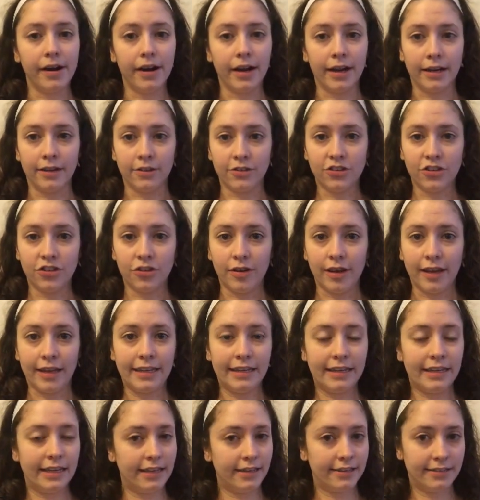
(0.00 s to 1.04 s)
And so
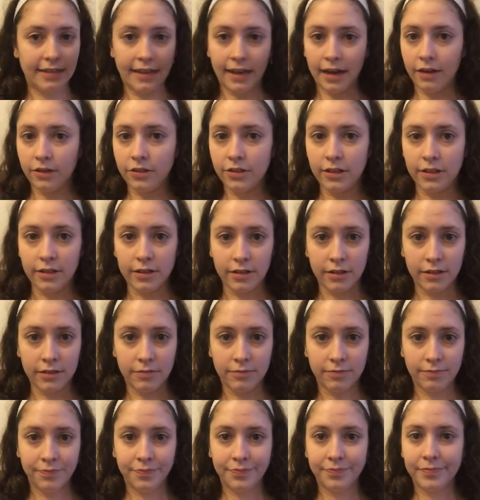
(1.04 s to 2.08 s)
it kicks out
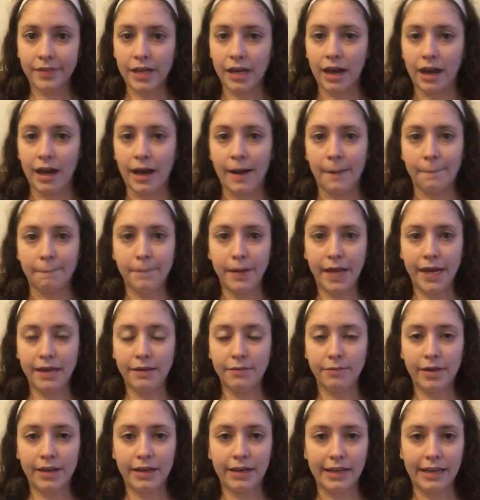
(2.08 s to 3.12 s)
the
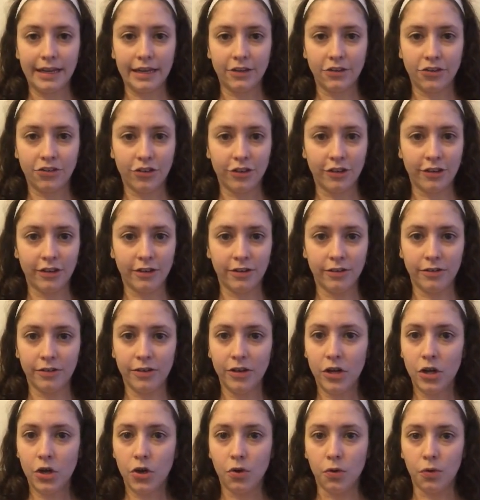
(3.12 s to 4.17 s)
pain medication
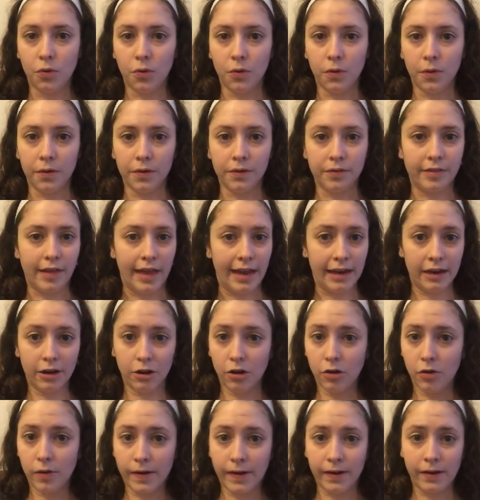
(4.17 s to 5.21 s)
or the
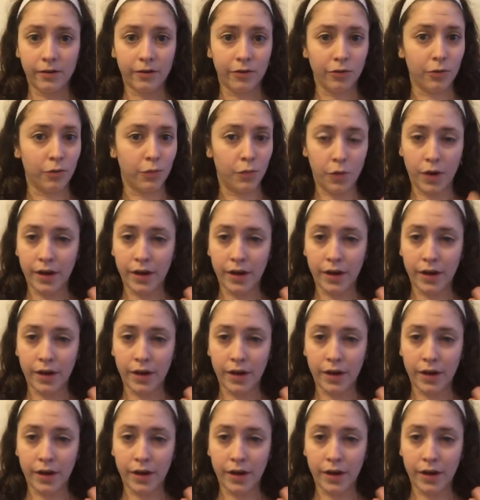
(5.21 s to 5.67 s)
heroin or